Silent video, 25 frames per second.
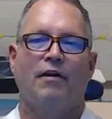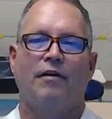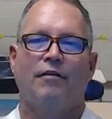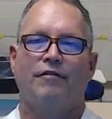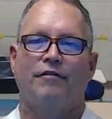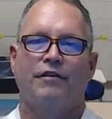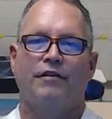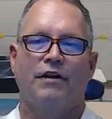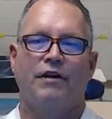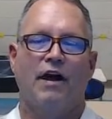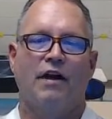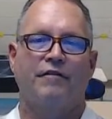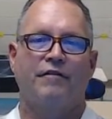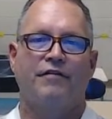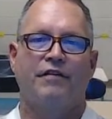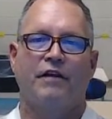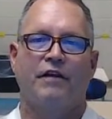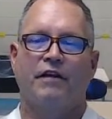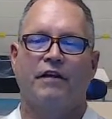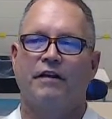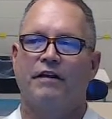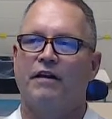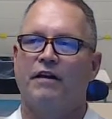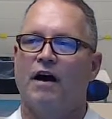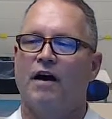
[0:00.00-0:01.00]
if you're not
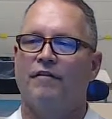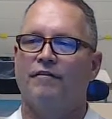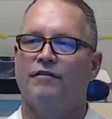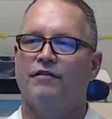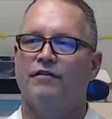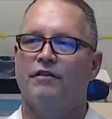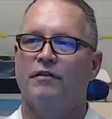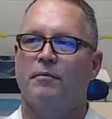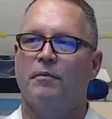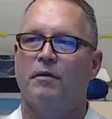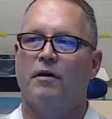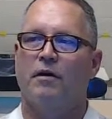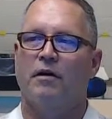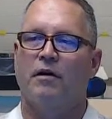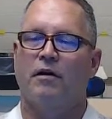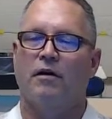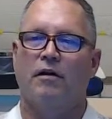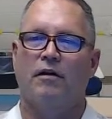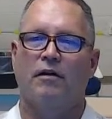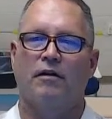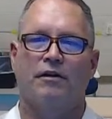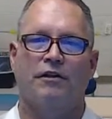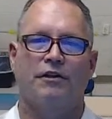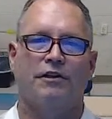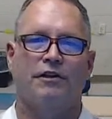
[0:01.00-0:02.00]
feeling comfortable
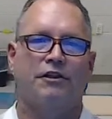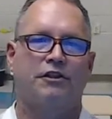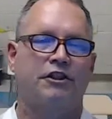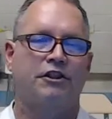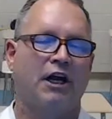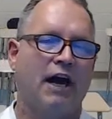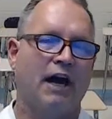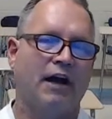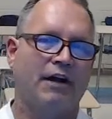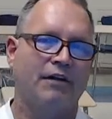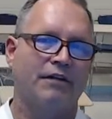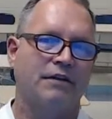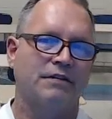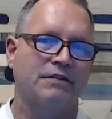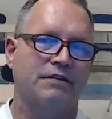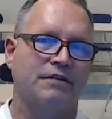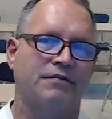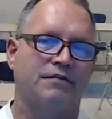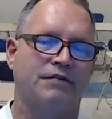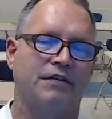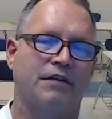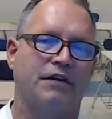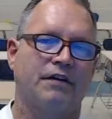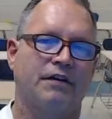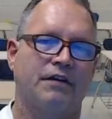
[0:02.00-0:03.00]
or your child doesn't
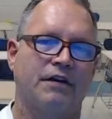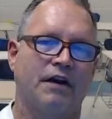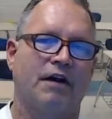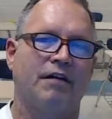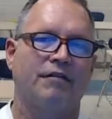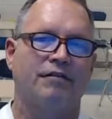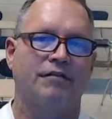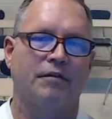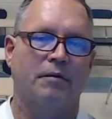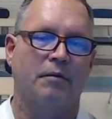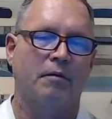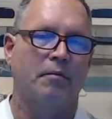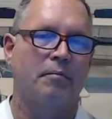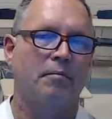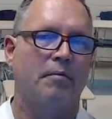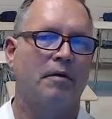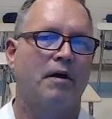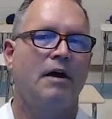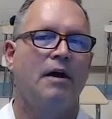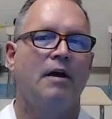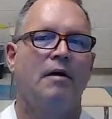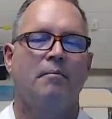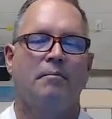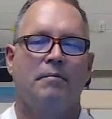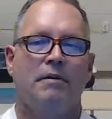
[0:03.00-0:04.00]
feel comfortable,
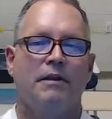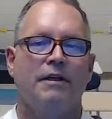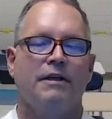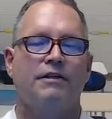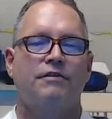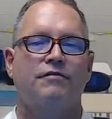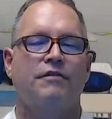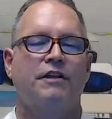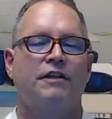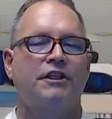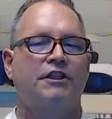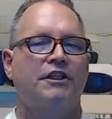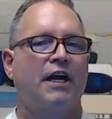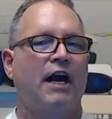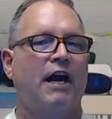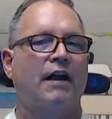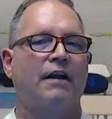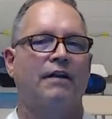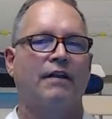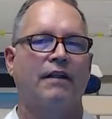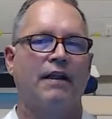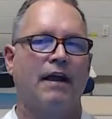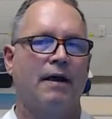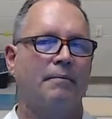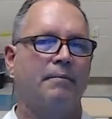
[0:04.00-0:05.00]
please reach out
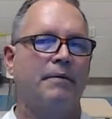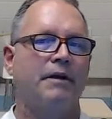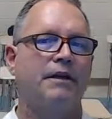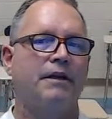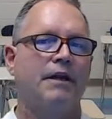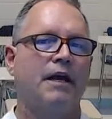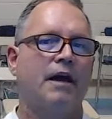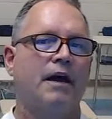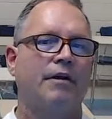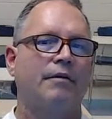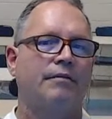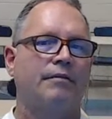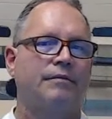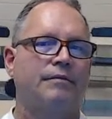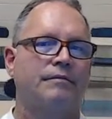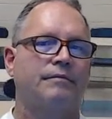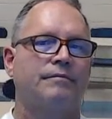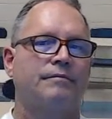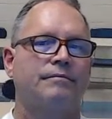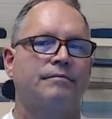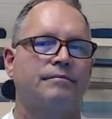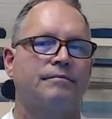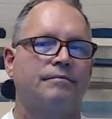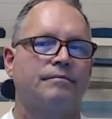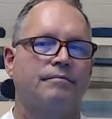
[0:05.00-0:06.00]
and let me know,
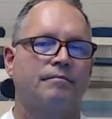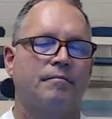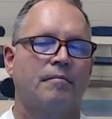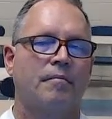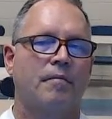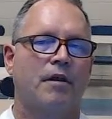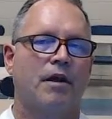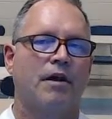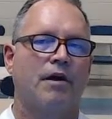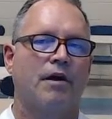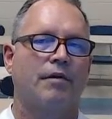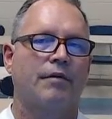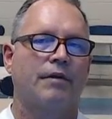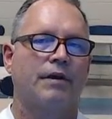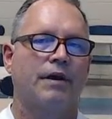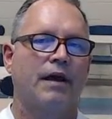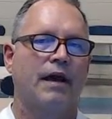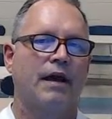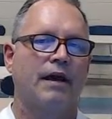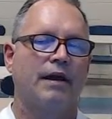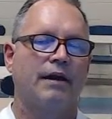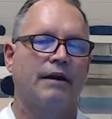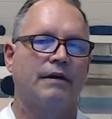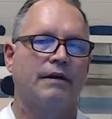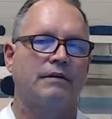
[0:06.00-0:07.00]

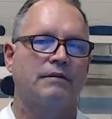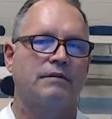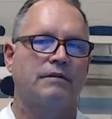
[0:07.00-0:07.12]
okay?